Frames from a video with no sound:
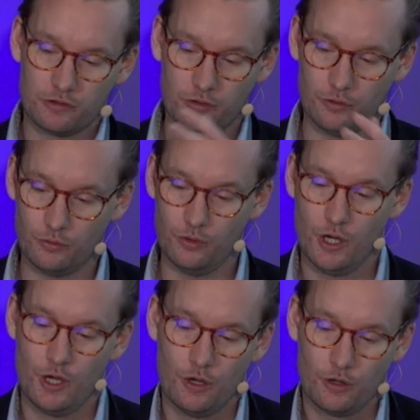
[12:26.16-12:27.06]
to
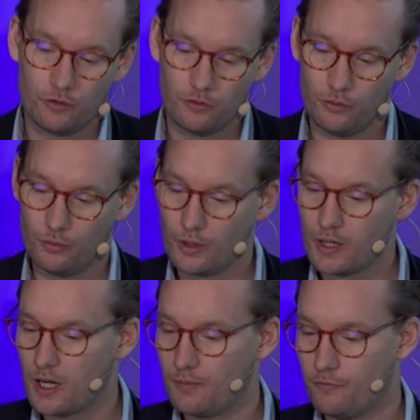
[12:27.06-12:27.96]

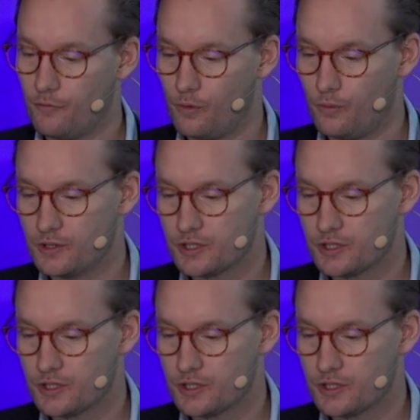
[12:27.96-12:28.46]
come forward.